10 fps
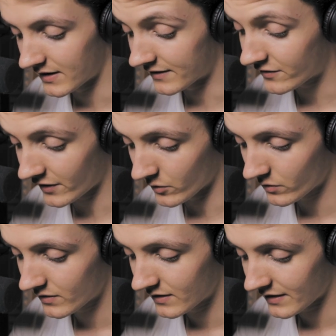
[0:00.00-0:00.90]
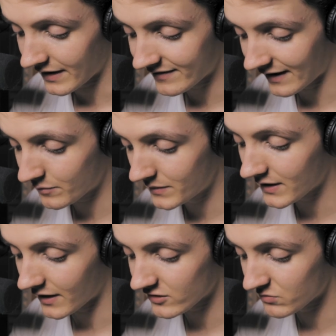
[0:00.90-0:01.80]
And so, as has been
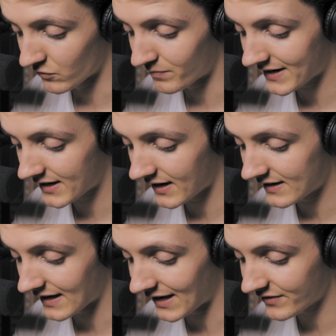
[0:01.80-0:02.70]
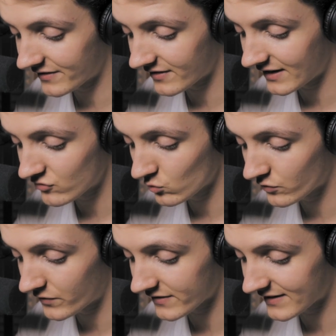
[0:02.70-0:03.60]
the custom of mankind ever since a nation
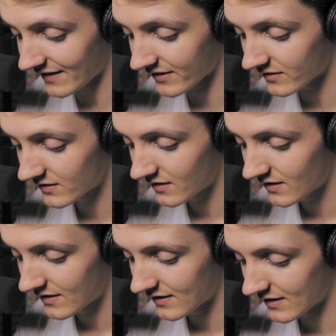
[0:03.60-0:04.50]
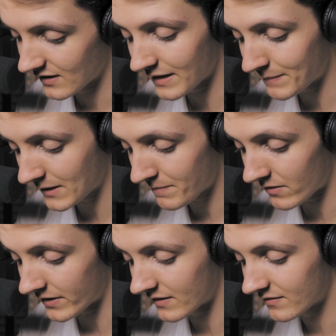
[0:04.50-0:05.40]
was first gathered, they make
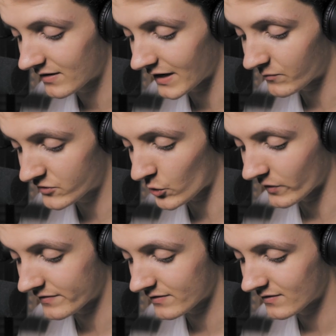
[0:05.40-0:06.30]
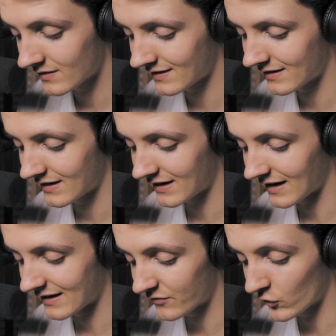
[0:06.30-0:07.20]
merry and rejoice,
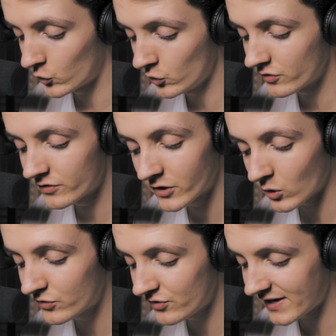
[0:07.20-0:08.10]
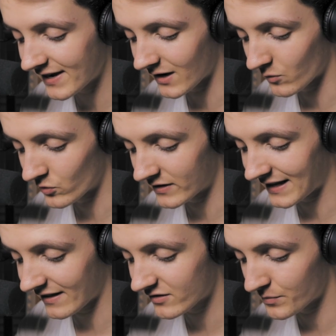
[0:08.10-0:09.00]
as if a good and golden year were at
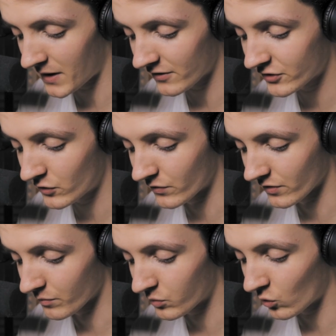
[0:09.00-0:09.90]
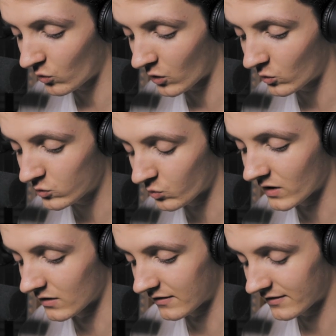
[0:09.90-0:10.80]
length to pass over the poor old
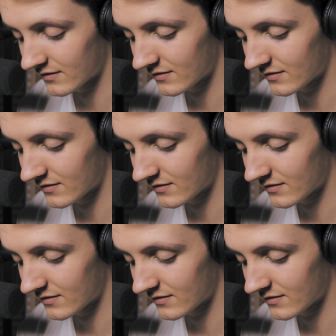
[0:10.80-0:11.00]
world."